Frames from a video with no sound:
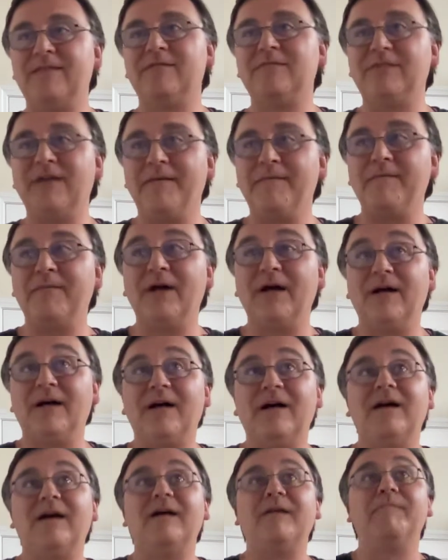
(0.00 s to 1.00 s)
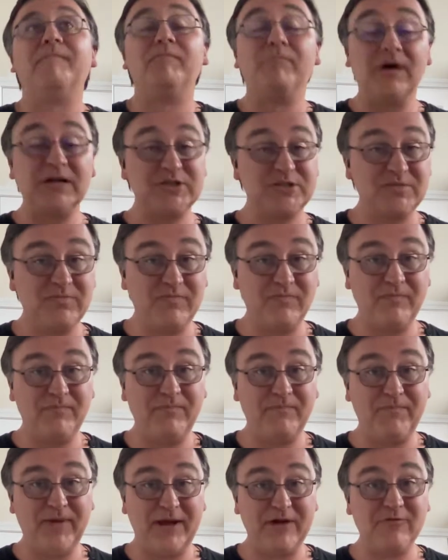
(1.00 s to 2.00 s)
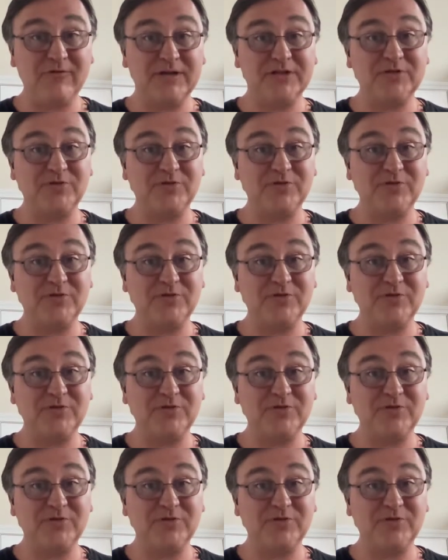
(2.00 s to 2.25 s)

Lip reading: them much better at